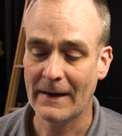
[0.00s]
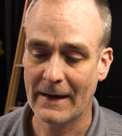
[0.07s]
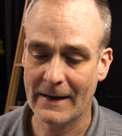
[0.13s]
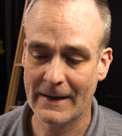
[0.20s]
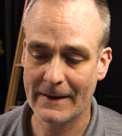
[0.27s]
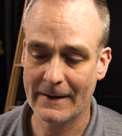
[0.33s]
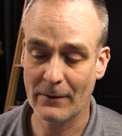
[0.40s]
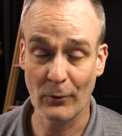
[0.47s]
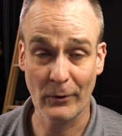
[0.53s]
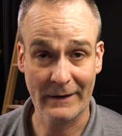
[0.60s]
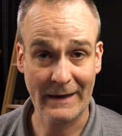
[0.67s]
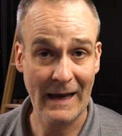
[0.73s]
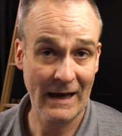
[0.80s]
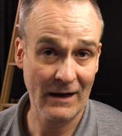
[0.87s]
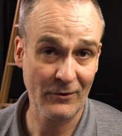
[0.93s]
or
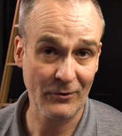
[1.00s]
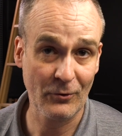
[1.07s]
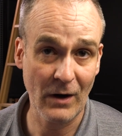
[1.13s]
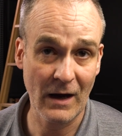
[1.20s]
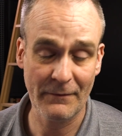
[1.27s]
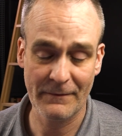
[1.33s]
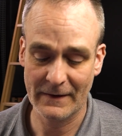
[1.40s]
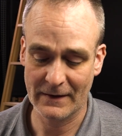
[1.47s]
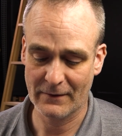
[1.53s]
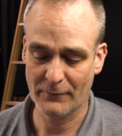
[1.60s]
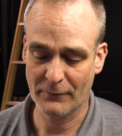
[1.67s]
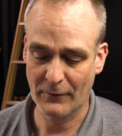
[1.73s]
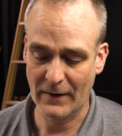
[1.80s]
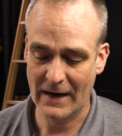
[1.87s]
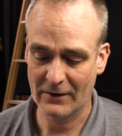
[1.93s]
catastrophic
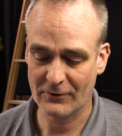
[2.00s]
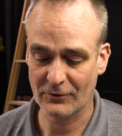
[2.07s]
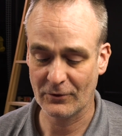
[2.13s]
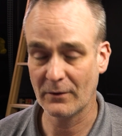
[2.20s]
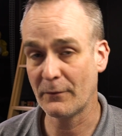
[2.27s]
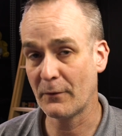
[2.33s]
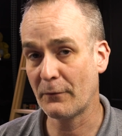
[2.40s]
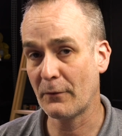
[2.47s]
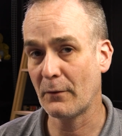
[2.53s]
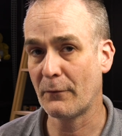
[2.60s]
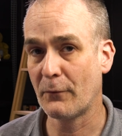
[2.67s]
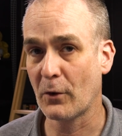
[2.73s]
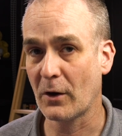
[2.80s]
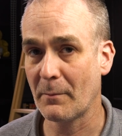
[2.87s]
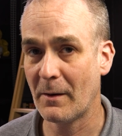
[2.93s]
fracture of the front
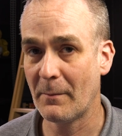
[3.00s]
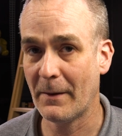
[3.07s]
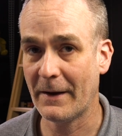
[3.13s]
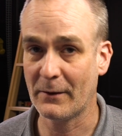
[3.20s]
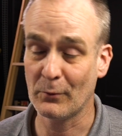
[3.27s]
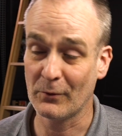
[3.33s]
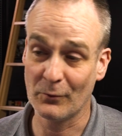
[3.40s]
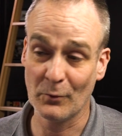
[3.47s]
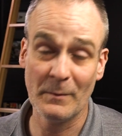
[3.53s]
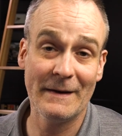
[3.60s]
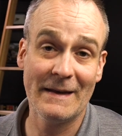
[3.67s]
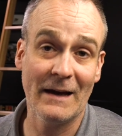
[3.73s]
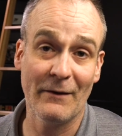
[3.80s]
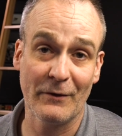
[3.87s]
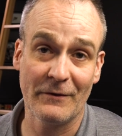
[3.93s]
fork of my bike, which would be
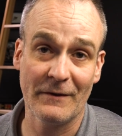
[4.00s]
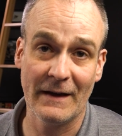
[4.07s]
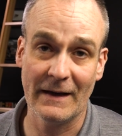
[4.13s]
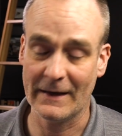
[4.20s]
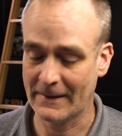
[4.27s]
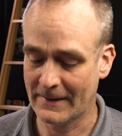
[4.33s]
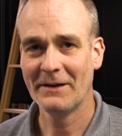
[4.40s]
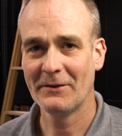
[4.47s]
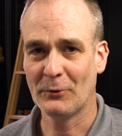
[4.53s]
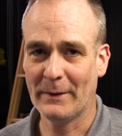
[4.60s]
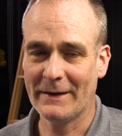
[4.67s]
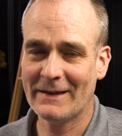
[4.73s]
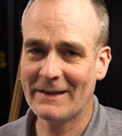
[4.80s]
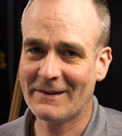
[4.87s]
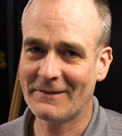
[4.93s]
devastating. So
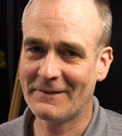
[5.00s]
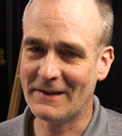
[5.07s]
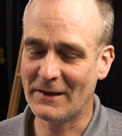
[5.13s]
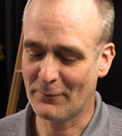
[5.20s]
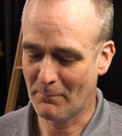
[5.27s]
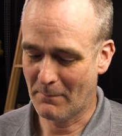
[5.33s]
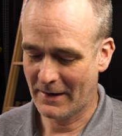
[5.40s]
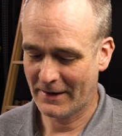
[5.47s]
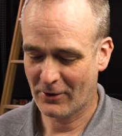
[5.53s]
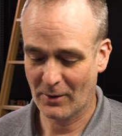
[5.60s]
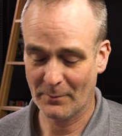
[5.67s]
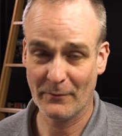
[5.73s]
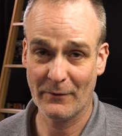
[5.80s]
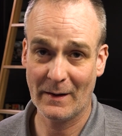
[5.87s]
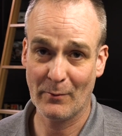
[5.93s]
I'd like to see if my
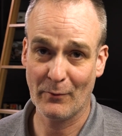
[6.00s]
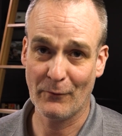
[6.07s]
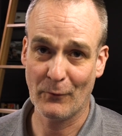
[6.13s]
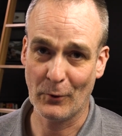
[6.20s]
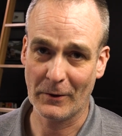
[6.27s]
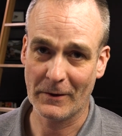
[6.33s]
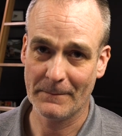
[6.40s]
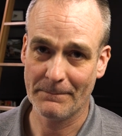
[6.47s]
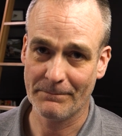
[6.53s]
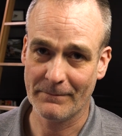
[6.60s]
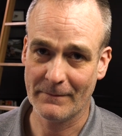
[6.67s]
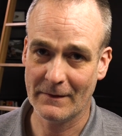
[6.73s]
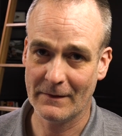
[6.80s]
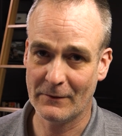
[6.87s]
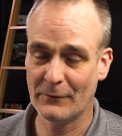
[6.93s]
carbon fiber fork
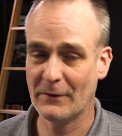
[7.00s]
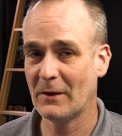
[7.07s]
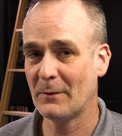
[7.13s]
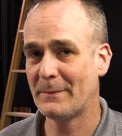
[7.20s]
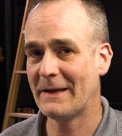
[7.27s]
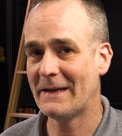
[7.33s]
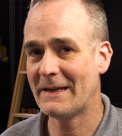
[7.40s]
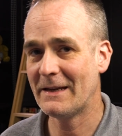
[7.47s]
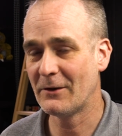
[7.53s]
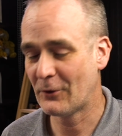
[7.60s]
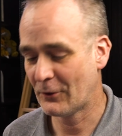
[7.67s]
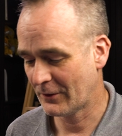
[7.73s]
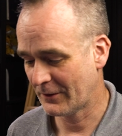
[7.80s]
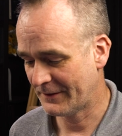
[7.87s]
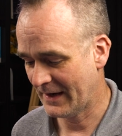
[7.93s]
developed any
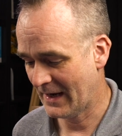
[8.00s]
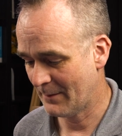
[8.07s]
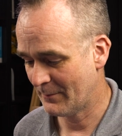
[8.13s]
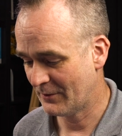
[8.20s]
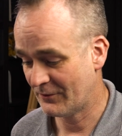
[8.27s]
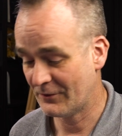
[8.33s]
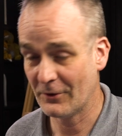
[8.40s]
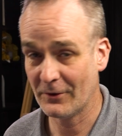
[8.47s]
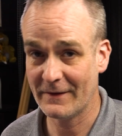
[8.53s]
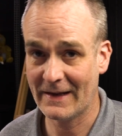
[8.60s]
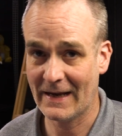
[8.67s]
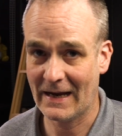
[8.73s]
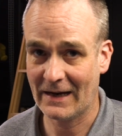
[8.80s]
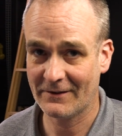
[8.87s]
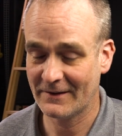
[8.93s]
internal damage during
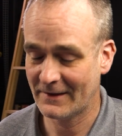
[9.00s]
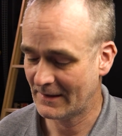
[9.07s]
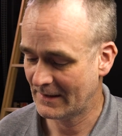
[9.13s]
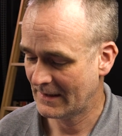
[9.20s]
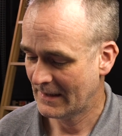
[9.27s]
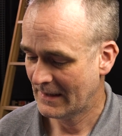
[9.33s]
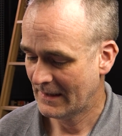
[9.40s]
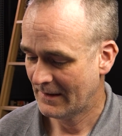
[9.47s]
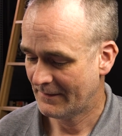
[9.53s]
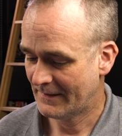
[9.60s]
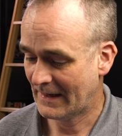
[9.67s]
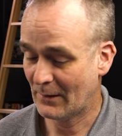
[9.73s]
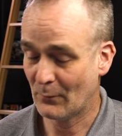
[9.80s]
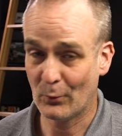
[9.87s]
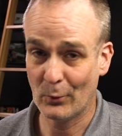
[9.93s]
the accident
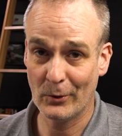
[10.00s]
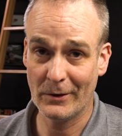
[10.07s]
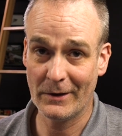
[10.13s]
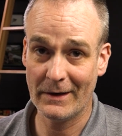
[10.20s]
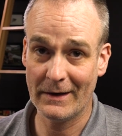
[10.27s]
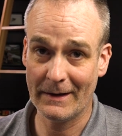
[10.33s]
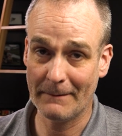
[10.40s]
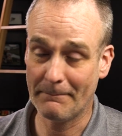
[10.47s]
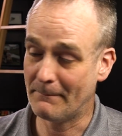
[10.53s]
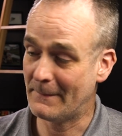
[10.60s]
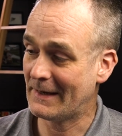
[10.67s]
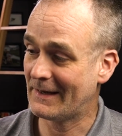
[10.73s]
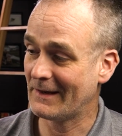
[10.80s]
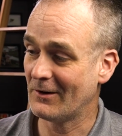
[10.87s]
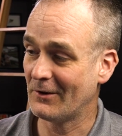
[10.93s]
that would
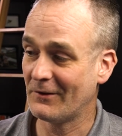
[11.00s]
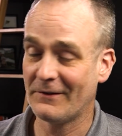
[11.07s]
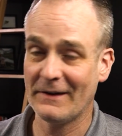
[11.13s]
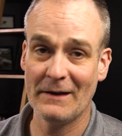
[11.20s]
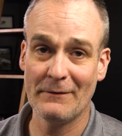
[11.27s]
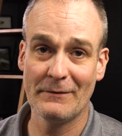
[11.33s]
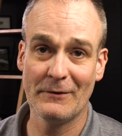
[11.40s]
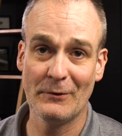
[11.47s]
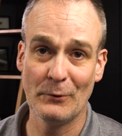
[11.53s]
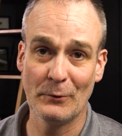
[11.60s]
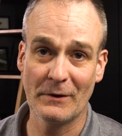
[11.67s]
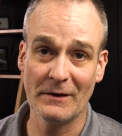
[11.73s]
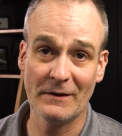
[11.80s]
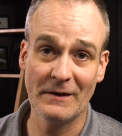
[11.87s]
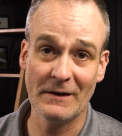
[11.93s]
make it unsafe to
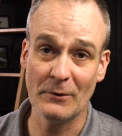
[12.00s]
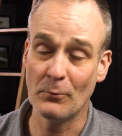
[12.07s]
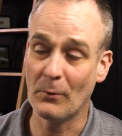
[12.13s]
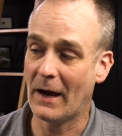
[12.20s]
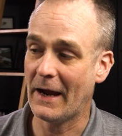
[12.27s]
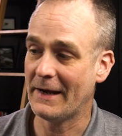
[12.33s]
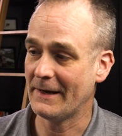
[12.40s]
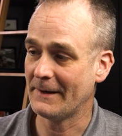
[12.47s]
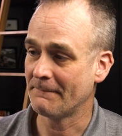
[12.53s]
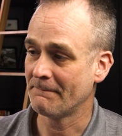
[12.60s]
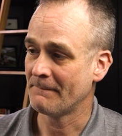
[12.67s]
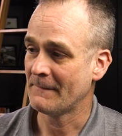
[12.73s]
continue riding.